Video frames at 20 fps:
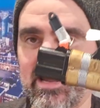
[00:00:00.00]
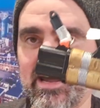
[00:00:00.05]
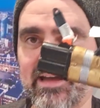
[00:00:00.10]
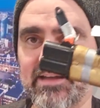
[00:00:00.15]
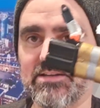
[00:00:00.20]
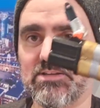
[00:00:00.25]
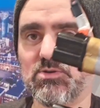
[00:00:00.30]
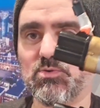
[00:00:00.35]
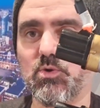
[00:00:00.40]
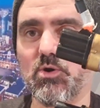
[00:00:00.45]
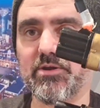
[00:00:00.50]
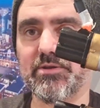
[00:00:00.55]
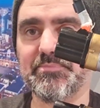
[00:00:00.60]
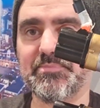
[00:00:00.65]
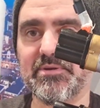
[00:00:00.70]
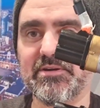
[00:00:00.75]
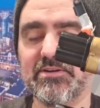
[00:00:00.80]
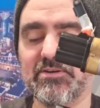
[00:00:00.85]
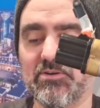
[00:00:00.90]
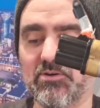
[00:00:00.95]
and quite a
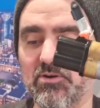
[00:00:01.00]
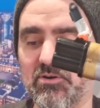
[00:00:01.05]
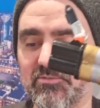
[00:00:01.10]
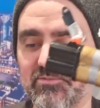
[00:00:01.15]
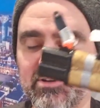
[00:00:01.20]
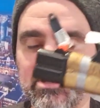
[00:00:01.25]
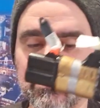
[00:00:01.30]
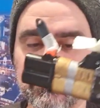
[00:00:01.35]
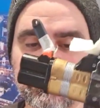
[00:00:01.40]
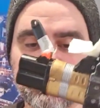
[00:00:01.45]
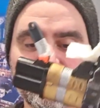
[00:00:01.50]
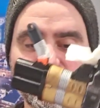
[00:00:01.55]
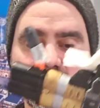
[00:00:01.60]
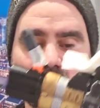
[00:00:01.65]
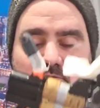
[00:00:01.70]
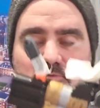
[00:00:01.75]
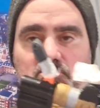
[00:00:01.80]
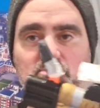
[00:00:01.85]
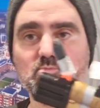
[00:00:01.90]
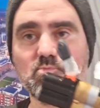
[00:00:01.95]
bit of kitchen
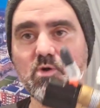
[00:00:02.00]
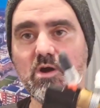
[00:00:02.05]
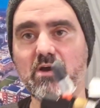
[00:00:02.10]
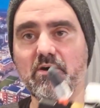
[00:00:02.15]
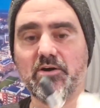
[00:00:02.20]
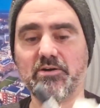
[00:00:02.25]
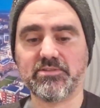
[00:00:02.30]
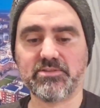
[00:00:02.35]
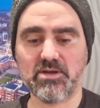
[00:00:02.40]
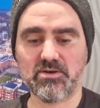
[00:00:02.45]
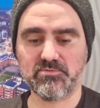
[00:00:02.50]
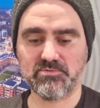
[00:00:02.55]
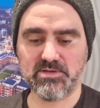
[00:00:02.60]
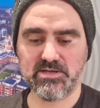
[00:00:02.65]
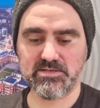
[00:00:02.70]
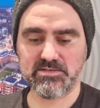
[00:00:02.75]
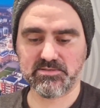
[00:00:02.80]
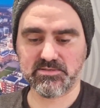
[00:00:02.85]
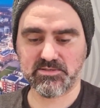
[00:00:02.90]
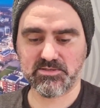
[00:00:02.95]
roll, where I don't
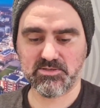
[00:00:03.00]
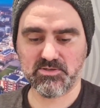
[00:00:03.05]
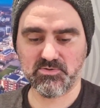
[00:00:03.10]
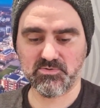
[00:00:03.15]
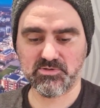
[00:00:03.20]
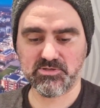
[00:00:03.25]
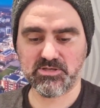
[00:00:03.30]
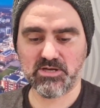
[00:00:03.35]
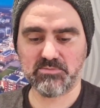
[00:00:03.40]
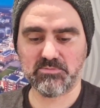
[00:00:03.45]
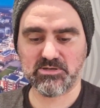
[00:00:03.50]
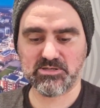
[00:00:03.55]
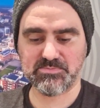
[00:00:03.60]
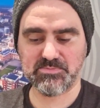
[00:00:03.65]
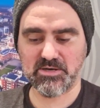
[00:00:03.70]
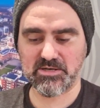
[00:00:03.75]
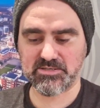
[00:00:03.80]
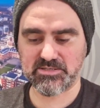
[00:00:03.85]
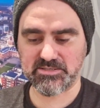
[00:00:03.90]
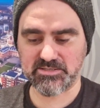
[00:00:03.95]
need to use so much
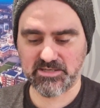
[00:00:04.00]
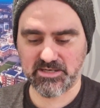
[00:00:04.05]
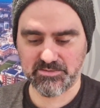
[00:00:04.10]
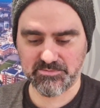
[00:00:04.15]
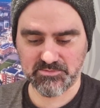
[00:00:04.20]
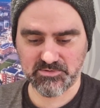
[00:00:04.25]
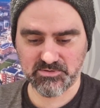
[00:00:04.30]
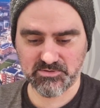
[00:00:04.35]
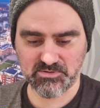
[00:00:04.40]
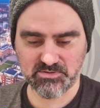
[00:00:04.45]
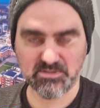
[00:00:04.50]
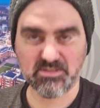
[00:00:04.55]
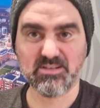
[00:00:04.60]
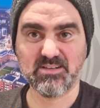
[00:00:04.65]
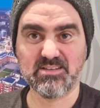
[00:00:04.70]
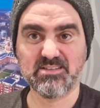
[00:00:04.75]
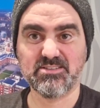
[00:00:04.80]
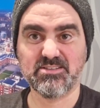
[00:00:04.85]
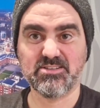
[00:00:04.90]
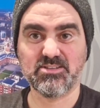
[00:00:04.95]
masking tape, because
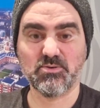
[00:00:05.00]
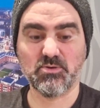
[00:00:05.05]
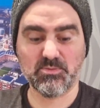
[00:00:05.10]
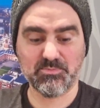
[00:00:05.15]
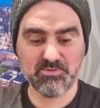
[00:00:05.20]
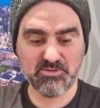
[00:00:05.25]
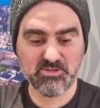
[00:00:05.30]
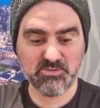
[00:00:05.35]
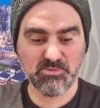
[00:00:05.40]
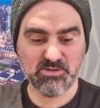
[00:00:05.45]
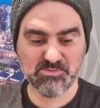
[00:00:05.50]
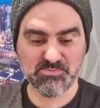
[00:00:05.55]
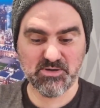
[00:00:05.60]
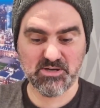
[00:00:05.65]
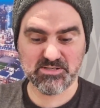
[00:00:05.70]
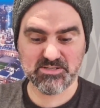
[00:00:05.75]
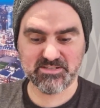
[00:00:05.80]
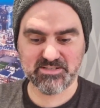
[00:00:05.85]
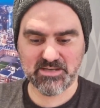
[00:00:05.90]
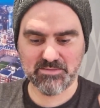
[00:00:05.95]
you don't want to put too much
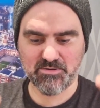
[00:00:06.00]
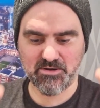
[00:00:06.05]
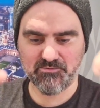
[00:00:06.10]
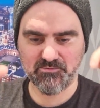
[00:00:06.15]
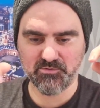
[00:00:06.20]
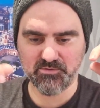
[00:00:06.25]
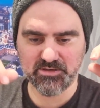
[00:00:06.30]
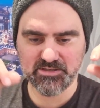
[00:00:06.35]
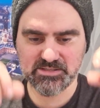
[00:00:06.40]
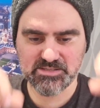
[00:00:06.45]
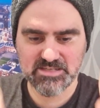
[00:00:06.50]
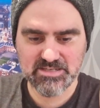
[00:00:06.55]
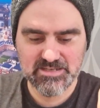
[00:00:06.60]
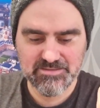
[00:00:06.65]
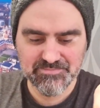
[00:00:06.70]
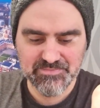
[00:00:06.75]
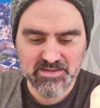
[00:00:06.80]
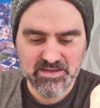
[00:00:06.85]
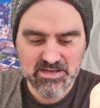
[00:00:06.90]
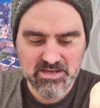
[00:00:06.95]
masking tape over all this.
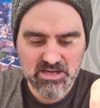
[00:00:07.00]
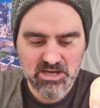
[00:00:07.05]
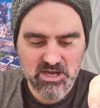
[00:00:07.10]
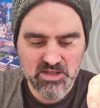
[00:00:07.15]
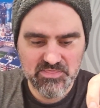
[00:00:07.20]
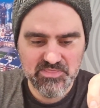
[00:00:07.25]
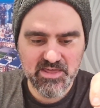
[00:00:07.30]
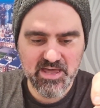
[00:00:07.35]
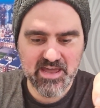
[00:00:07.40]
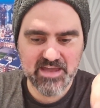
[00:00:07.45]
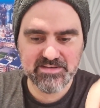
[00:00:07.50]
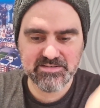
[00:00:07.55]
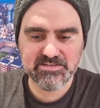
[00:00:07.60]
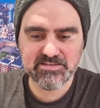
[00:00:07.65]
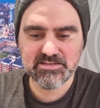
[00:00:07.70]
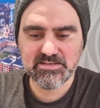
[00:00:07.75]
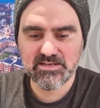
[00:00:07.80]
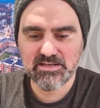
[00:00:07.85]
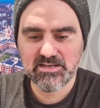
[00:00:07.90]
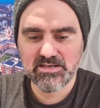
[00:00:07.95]
And
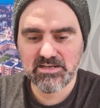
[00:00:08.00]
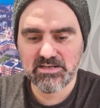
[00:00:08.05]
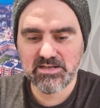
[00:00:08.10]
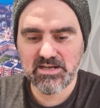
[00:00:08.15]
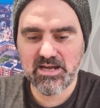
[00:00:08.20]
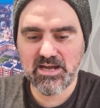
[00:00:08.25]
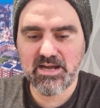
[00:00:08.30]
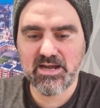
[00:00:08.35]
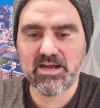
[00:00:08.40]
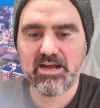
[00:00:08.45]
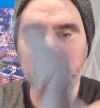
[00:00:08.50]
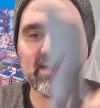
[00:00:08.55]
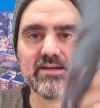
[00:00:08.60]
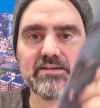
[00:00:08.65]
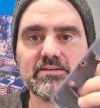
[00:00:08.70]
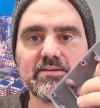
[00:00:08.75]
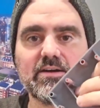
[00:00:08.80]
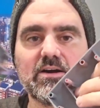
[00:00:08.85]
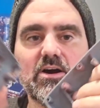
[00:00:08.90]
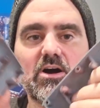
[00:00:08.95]
then
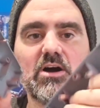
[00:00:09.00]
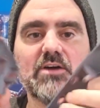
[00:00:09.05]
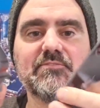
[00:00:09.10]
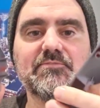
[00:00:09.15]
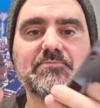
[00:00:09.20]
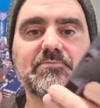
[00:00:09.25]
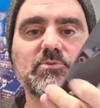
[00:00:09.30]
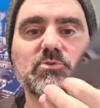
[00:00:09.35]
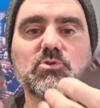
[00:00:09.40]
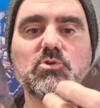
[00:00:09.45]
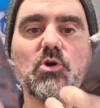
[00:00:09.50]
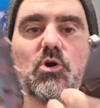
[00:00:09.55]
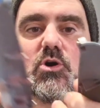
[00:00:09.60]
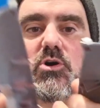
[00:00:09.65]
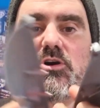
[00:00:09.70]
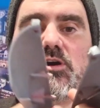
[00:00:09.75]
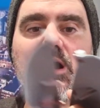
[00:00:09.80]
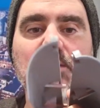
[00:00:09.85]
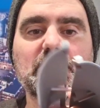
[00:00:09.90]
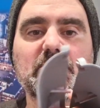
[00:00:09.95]
I've got
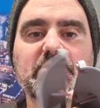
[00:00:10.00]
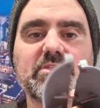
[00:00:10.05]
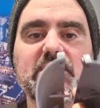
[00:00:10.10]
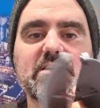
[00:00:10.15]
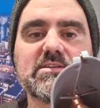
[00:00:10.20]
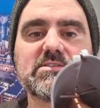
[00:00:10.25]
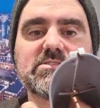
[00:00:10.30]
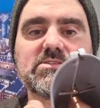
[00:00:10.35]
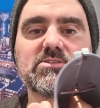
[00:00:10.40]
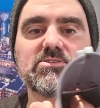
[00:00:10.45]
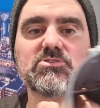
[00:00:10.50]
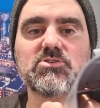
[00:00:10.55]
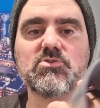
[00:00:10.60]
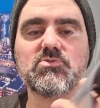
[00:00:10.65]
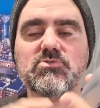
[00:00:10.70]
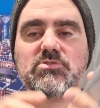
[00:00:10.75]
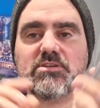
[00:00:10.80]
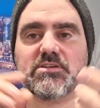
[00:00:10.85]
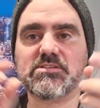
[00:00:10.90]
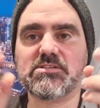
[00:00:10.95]
a couple of things to
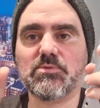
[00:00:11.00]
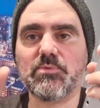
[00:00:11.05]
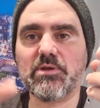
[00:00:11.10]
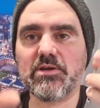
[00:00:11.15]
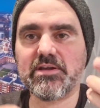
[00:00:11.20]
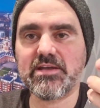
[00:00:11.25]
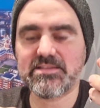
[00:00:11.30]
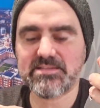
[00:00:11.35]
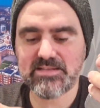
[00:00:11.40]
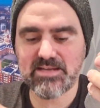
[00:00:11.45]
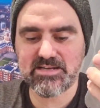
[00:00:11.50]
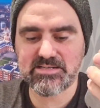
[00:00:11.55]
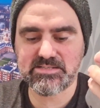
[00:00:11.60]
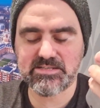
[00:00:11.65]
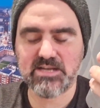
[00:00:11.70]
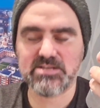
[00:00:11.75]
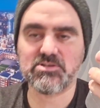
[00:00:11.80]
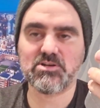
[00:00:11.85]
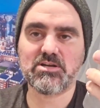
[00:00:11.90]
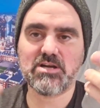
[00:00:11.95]
do to this. So when I get to that
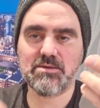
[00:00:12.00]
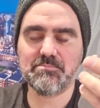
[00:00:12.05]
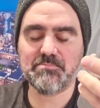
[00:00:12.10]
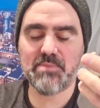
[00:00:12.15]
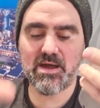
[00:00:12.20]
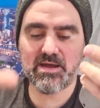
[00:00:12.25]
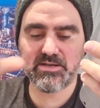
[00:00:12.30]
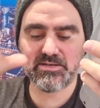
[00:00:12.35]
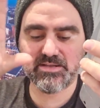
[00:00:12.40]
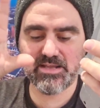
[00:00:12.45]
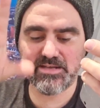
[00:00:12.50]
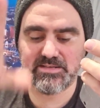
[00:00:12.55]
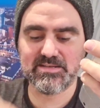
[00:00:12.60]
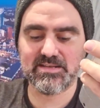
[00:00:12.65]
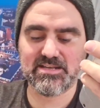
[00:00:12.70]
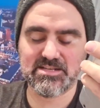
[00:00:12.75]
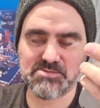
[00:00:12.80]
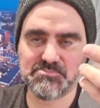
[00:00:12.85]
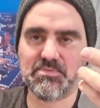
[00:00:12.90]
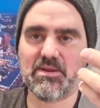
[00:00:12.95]
stage, I'll come back and then
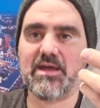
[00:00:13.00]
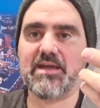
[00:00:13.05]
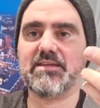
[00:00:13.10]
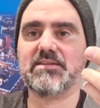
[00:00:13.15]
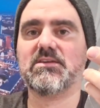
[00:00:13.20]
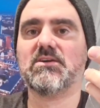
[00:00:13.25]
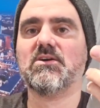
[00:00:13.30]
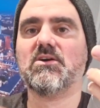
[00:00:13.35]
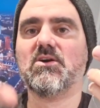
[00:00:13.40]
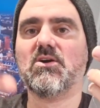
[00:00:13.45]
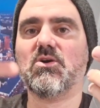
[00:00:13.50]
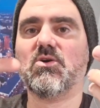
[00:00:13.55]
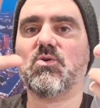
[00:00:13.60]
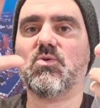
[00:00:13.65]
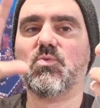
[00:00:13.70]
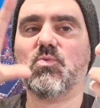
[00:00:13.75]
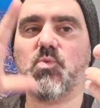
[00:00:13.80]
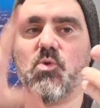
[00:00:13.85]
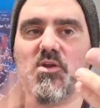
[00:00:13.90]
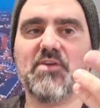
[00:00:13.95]
explain
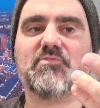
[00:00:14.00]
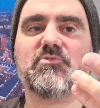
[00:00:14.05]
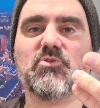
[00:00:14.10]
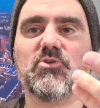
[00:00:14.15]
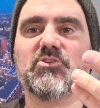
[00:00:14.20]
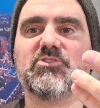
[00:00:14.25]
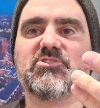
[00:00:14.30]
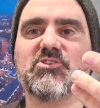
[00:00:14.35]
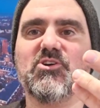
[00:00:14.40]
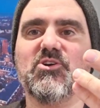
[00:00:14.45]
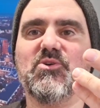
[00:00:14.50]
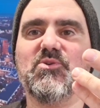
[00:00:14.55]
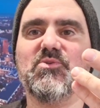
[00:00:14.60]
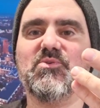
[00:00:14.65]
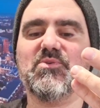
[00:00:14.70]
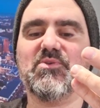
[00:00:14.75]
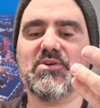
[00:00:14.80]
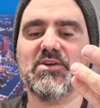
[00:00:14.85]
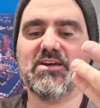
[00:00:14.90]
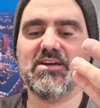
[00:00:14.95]
what I've got to do.